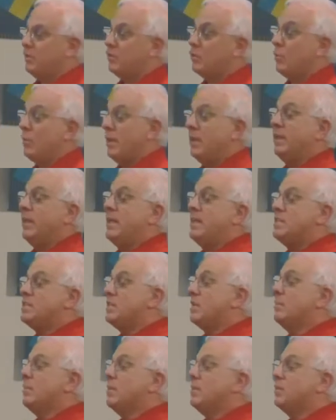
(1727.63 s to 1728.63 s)
to release
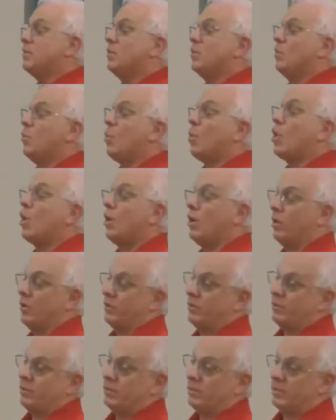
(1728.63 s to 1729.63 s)
them into the
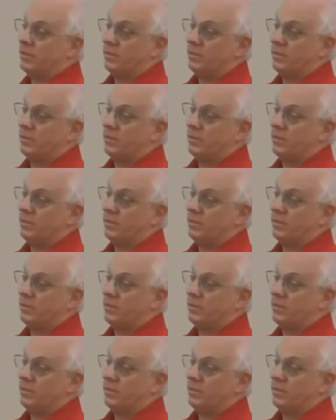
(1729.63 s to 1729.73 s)
world.